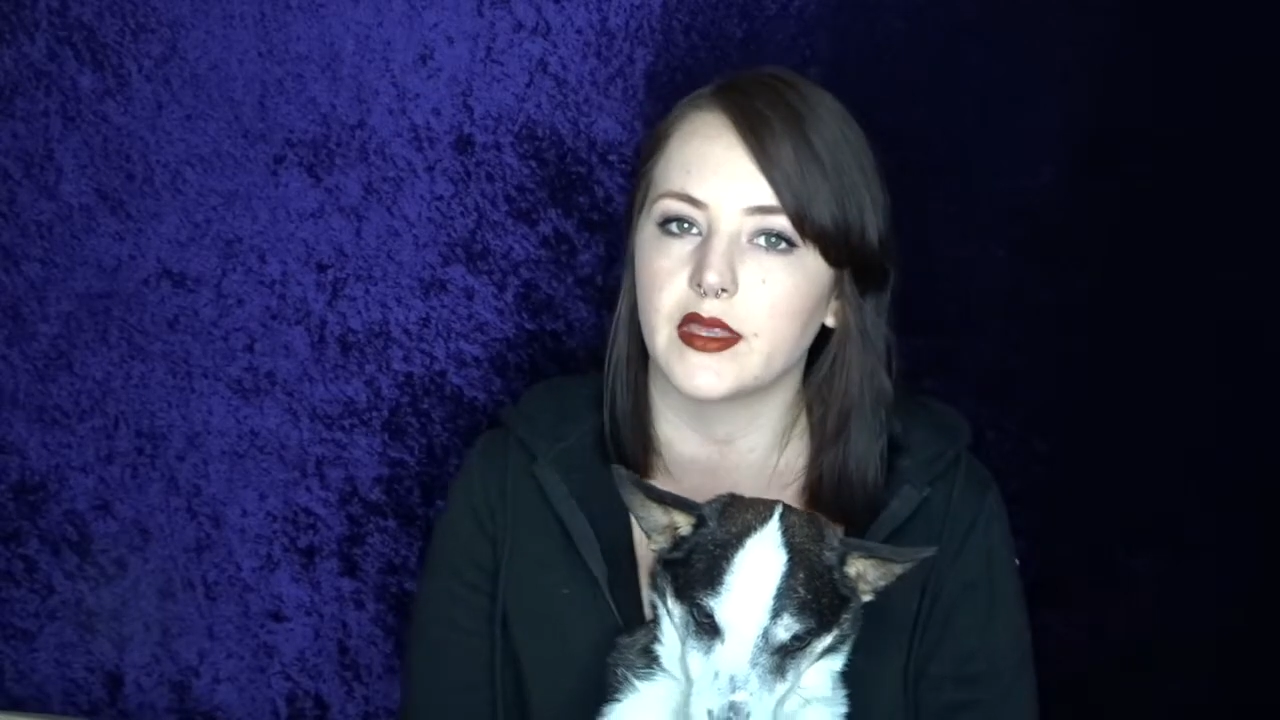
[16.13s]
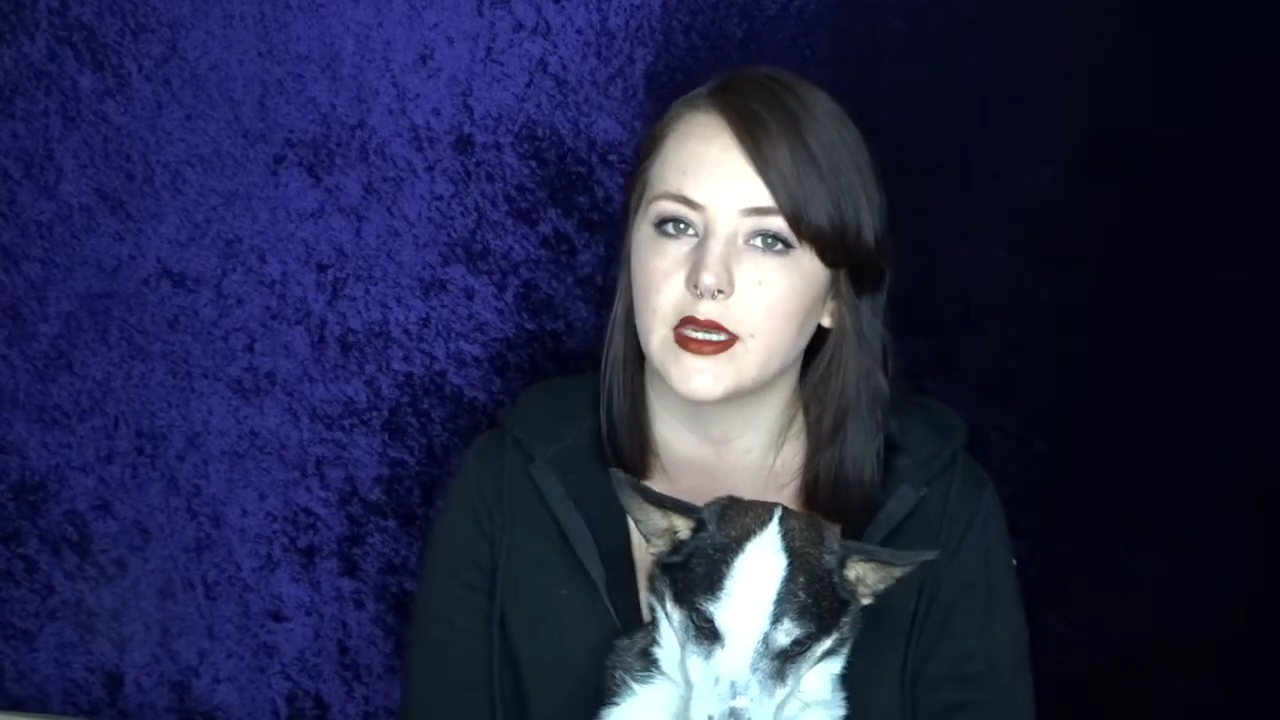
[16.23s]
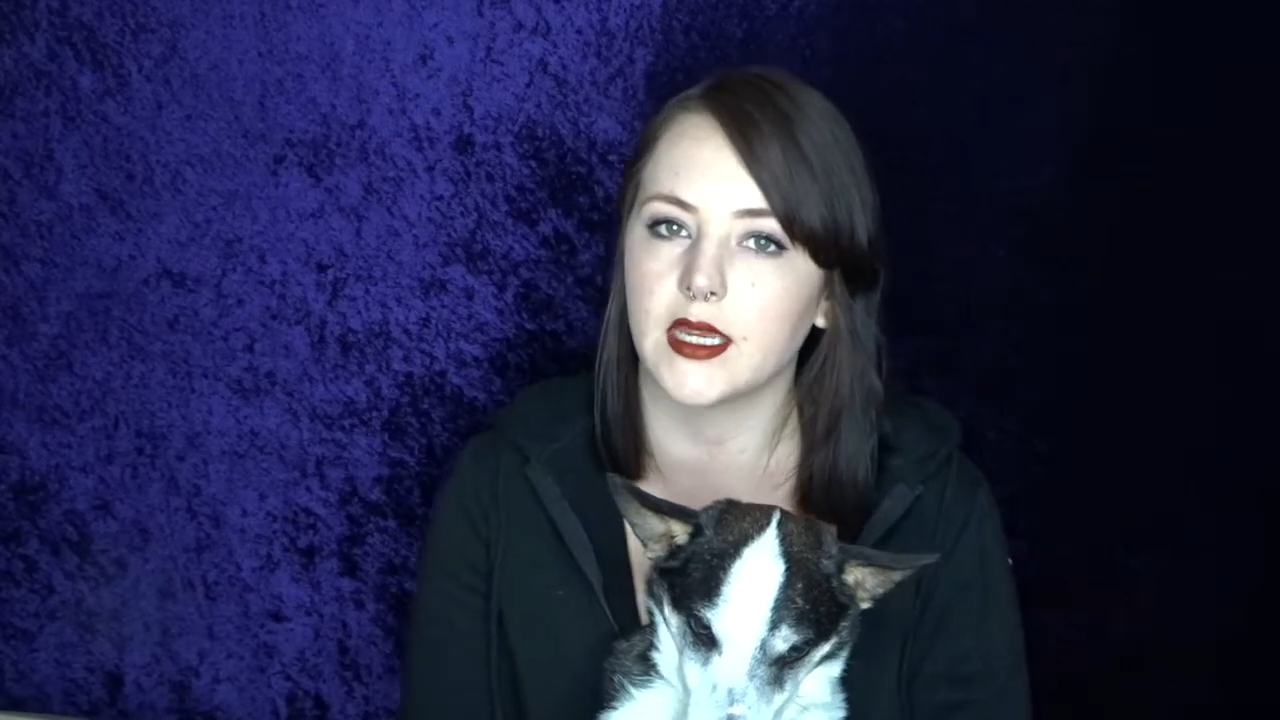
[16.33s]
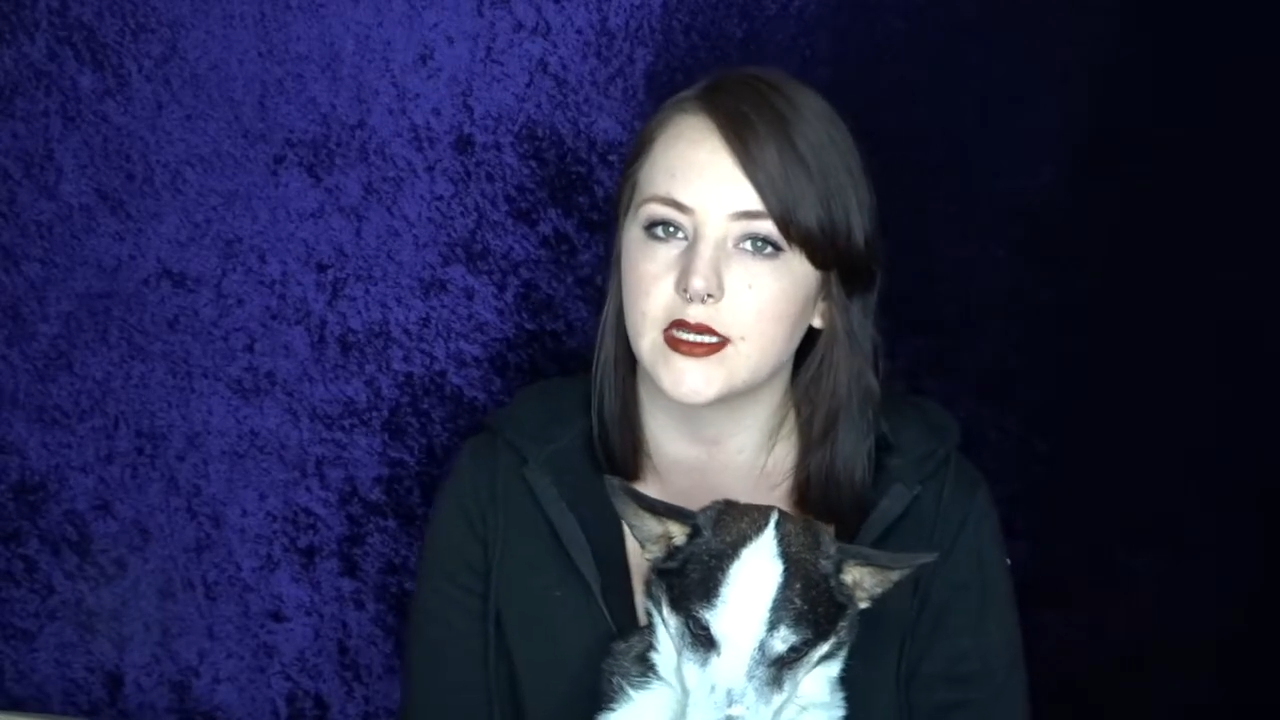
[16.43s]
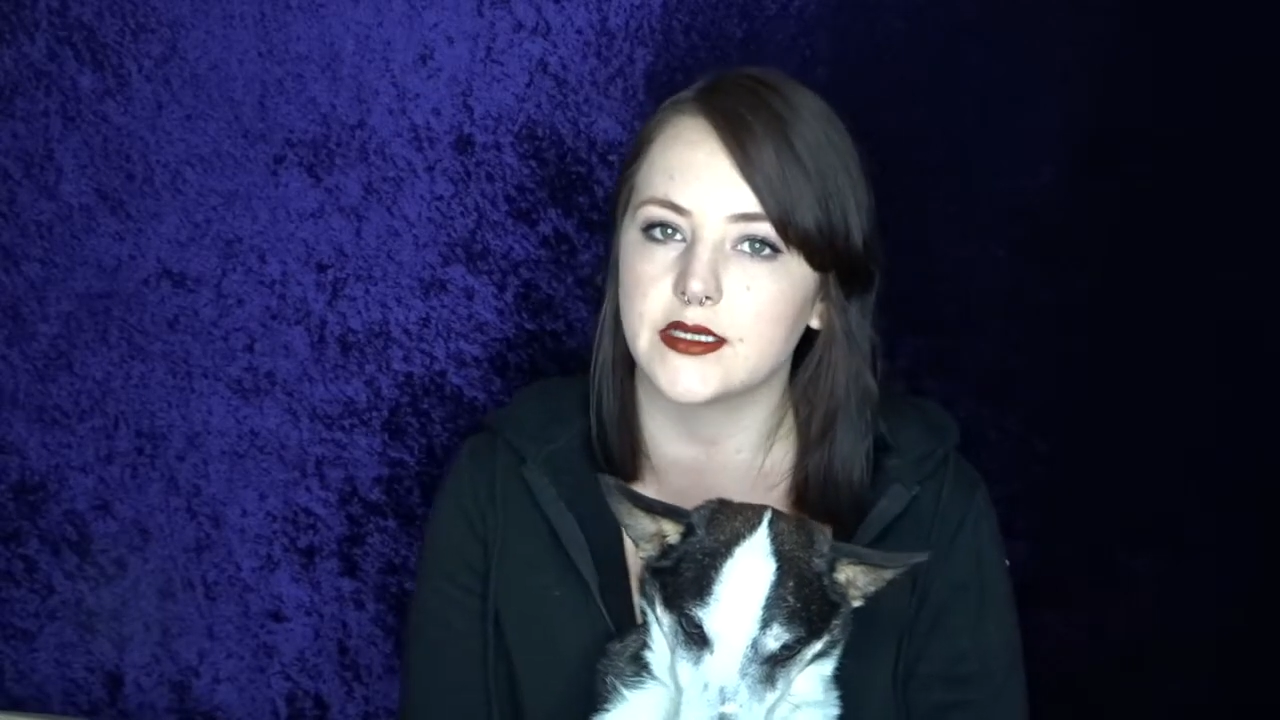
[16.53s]

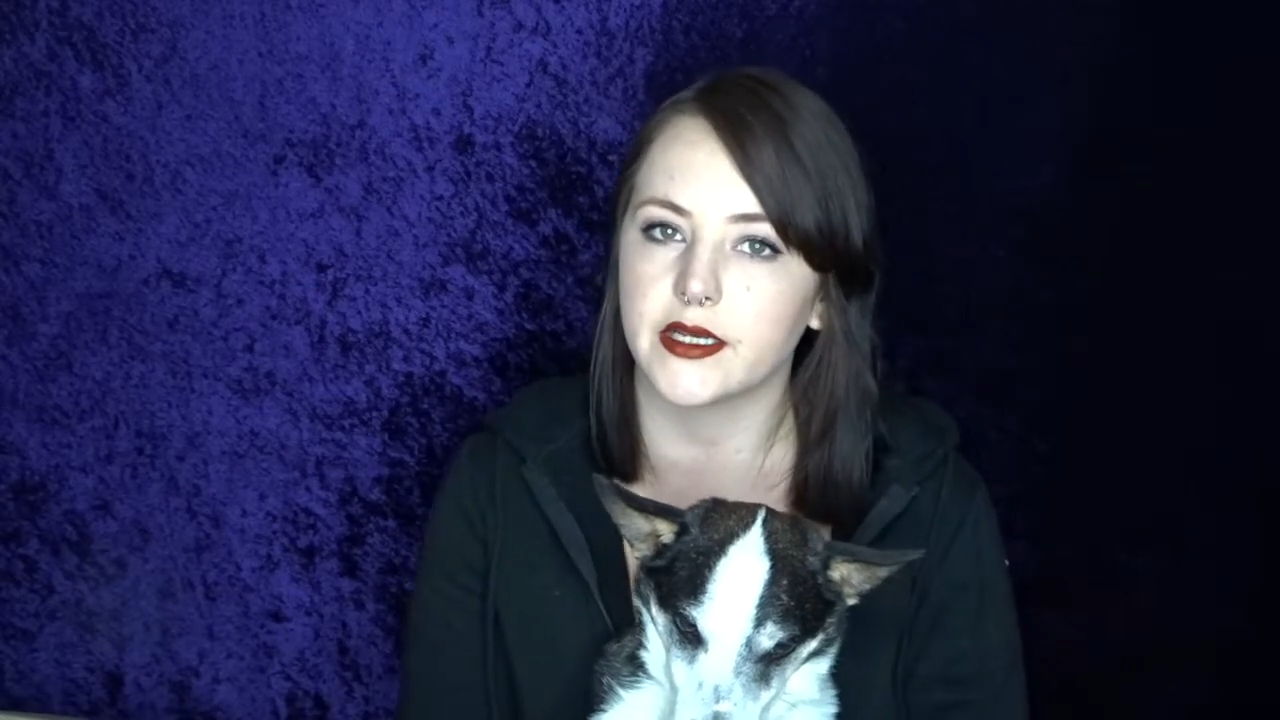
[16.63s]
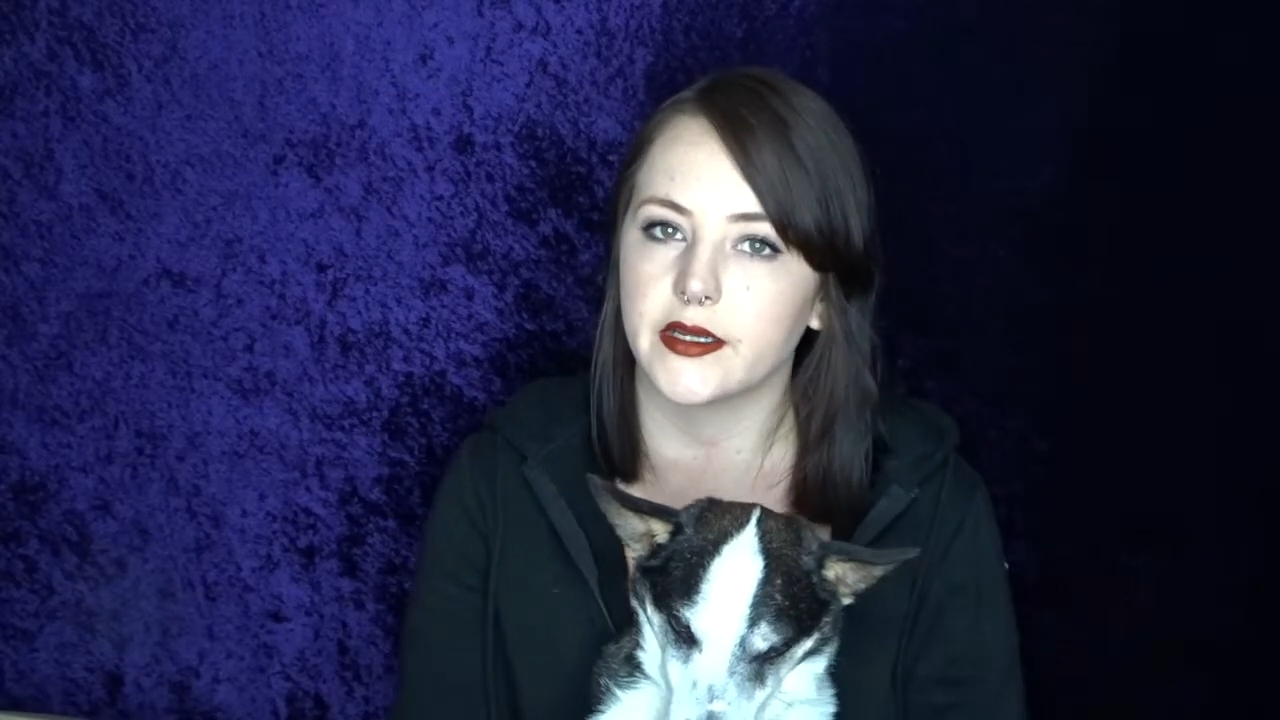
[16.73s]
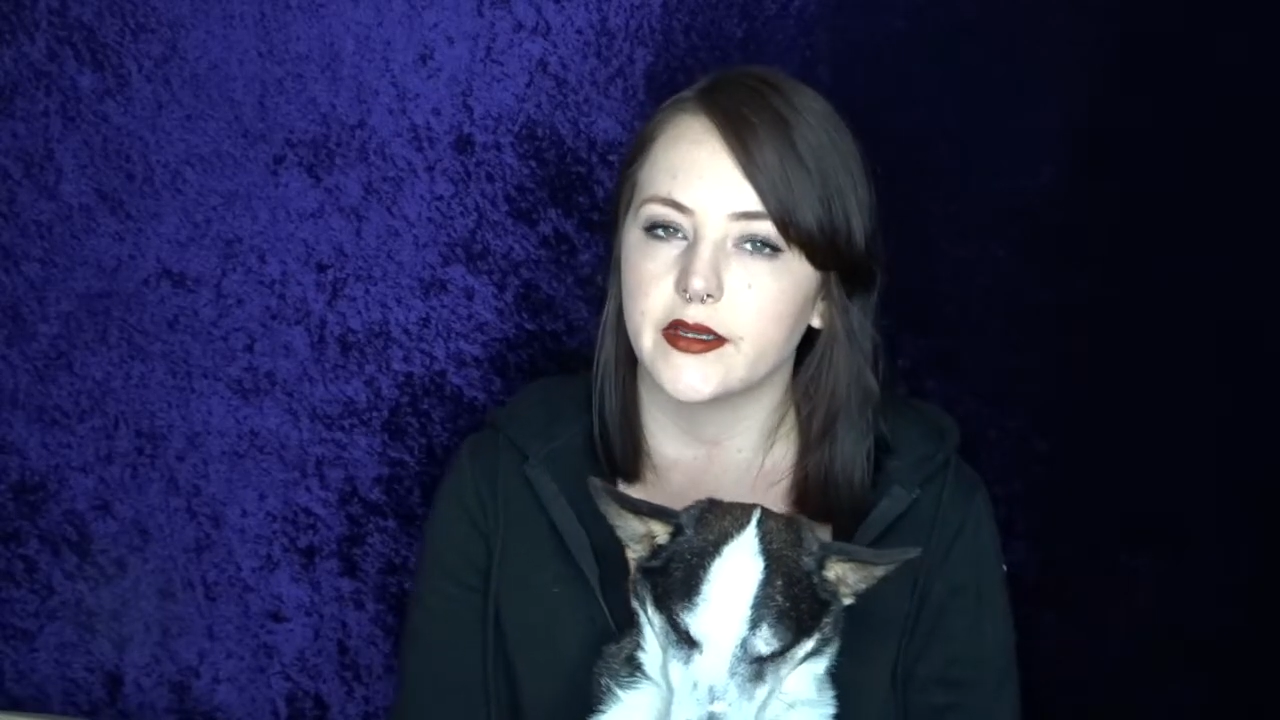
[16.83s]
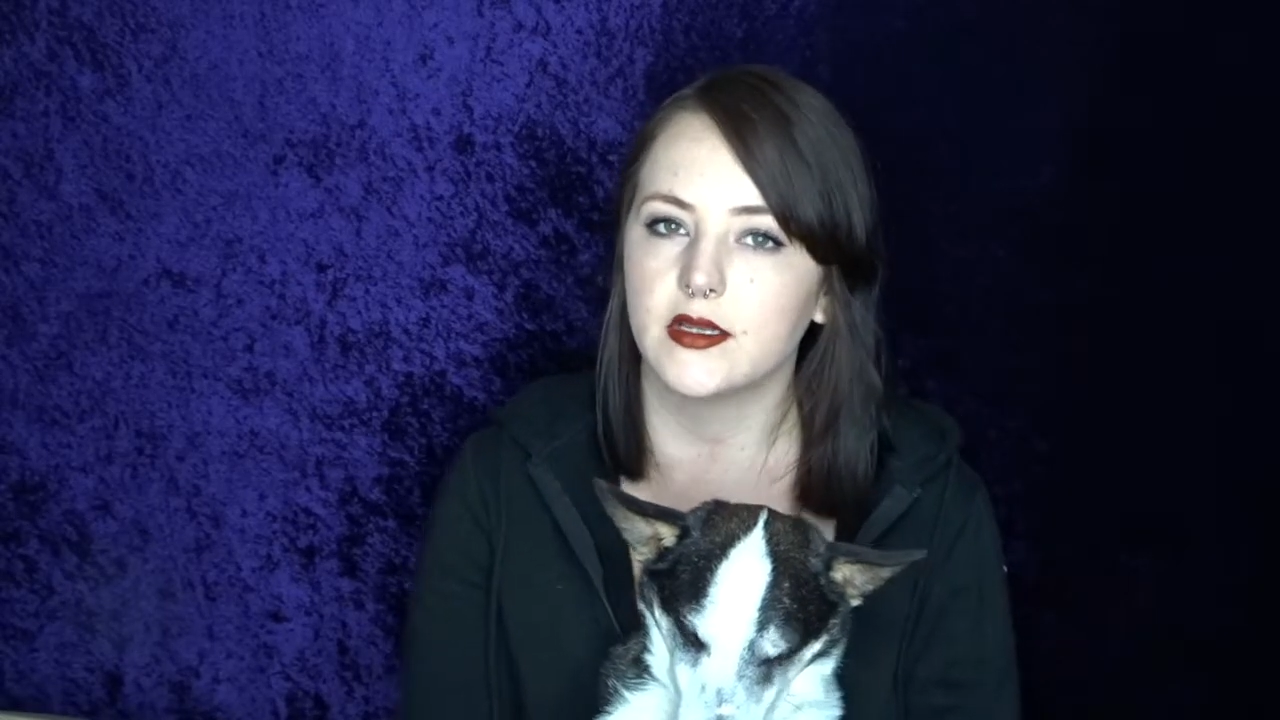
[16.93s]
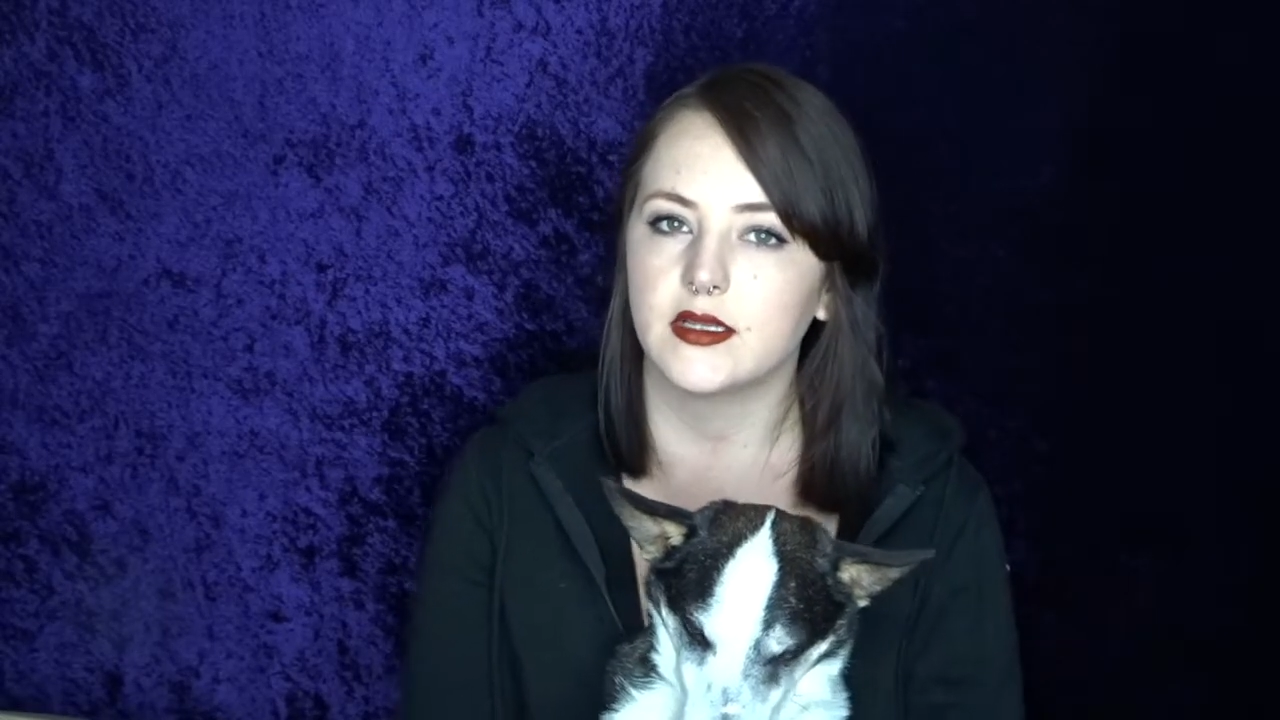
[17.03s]
Nature